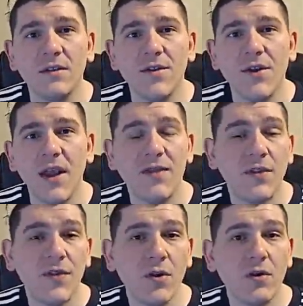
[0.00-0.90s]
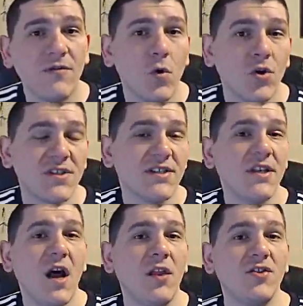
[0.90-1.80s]
And the third, of course, is a
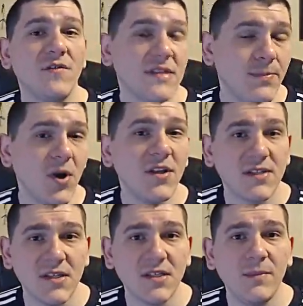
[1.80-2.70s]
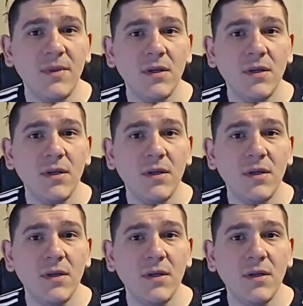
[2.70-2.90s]
knowledge of the spawn system.